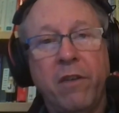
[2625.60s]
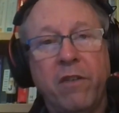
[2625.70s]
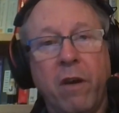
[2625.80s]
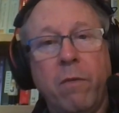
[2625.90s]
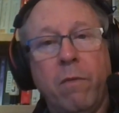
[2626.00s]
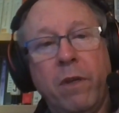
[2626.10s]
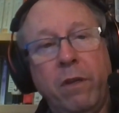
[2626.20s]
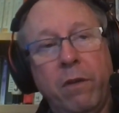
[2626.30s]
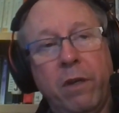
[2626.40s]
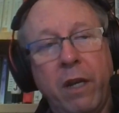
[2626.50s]
so
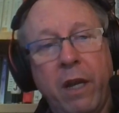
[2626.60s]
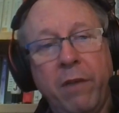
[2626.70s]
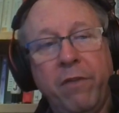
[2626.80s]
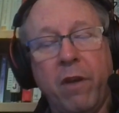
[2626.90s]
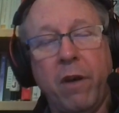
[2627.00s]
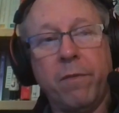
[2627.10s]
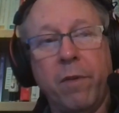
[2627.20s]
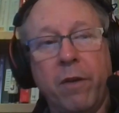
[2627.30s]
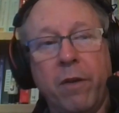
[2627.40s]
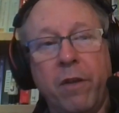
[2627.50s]
you can have
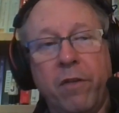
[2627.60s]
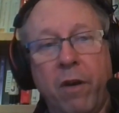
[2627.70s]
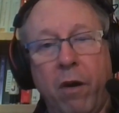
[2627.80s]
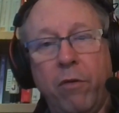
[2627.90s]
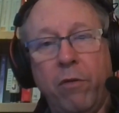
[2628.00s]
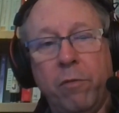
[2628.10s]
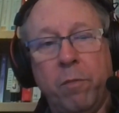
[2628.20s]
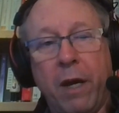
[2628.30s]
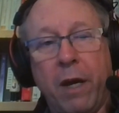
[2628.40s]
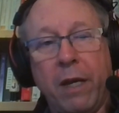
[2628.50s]
software that's
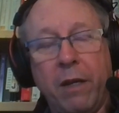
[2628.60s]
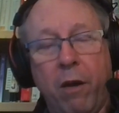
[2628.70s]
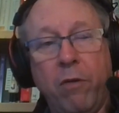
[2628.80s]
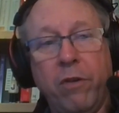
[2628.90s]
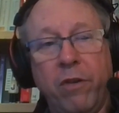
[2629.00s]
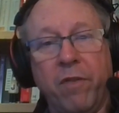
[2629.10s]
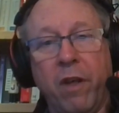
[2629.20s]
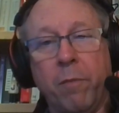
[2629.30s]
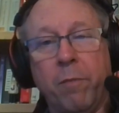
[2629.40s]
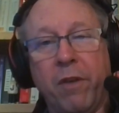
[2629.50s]
owned by owned and
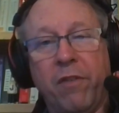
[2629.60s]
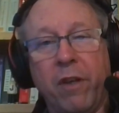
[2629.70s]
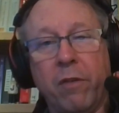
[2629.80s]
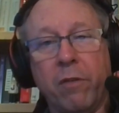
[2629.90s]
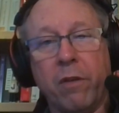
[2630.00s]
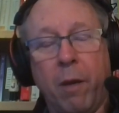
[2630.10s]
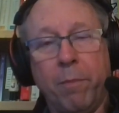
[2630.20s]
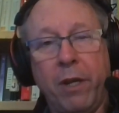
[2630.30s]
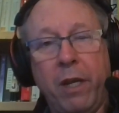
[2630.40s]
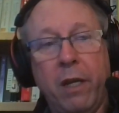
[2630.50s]
developed by a single
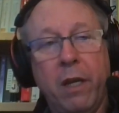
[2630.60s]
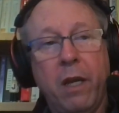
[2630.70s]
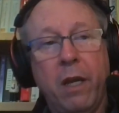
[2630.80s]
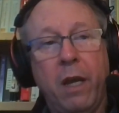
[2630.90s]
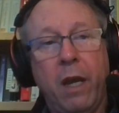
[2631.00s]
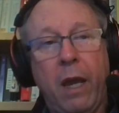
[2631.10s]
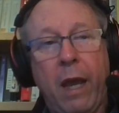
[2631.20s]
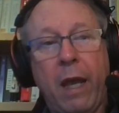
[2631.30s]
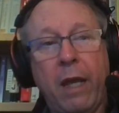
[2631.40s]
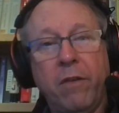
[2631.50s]
company
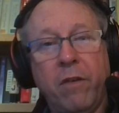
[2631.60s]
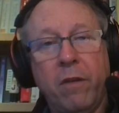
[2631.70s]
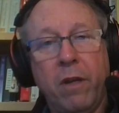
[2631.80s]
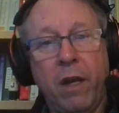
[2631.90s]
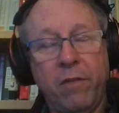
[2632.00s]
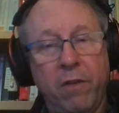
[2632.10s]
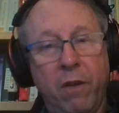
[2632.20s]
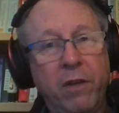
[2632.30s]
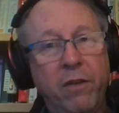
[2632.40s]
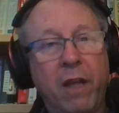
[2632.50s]
and as
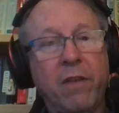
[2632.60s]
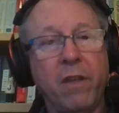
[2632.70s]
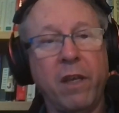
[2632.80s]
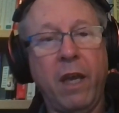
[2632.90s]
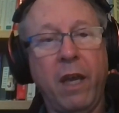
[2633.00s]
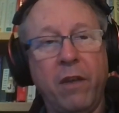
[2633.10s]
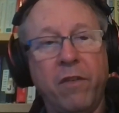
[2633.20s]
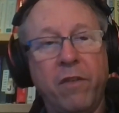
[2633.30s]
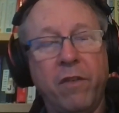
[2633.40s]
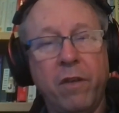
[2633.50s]
long as that's the
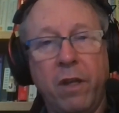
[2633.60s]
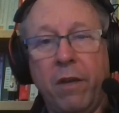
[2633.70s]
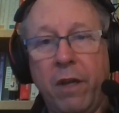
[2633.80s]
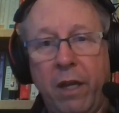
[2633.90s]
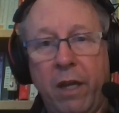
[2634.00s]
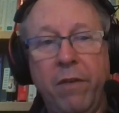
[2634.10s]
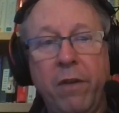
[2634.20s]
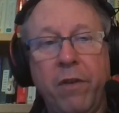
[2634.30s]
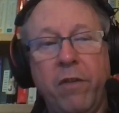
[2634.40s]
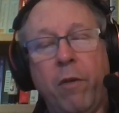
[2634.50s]
case it,
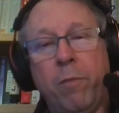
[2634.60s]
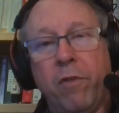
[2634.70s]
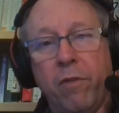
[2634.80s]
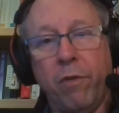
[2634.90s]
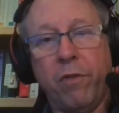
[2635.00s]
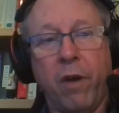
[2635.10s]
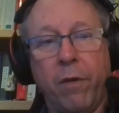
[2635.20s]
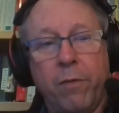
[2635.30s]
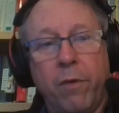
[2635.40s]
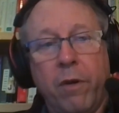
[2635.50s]
even if it's open source
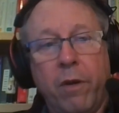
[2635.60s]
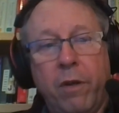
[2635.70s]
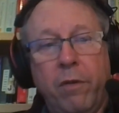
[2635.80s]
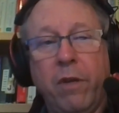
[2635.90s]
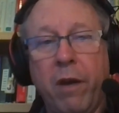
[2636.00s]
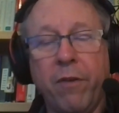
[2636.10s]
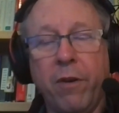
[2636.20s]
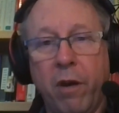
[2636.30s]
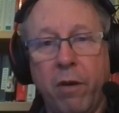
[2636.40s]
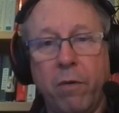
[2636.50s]
software you never
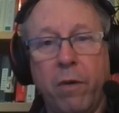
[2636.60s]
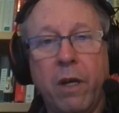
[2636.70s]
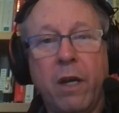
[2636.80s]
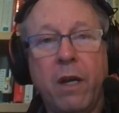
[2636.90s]
know